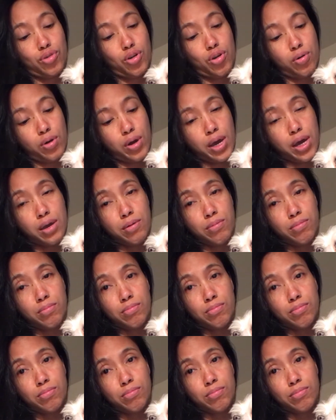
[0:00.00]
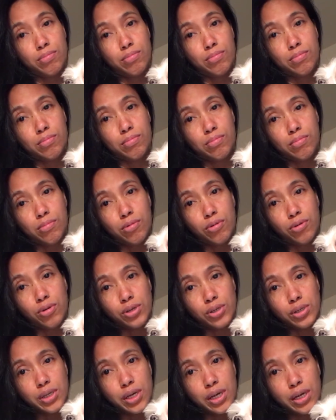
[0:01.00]
You okay? We
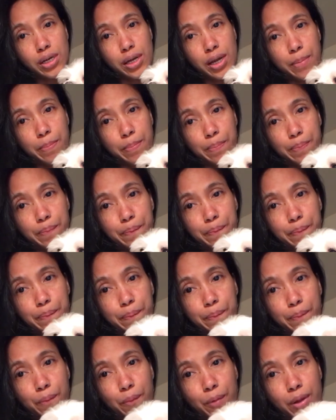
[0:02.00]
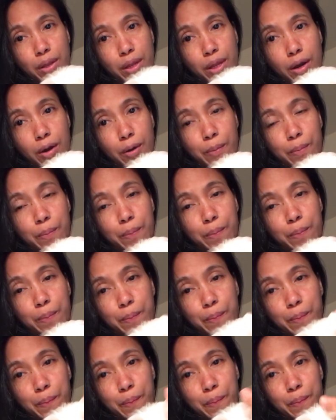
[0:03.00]
can just take a nap. Right there.
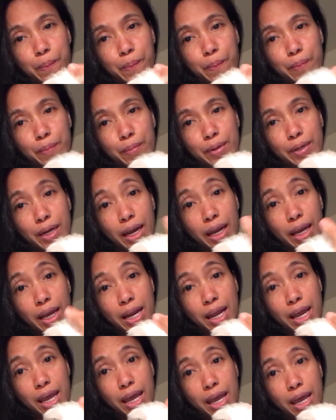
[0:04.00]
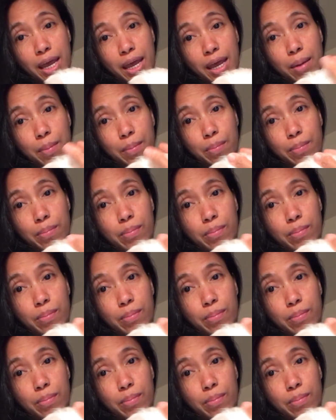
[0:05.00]
Take a nap.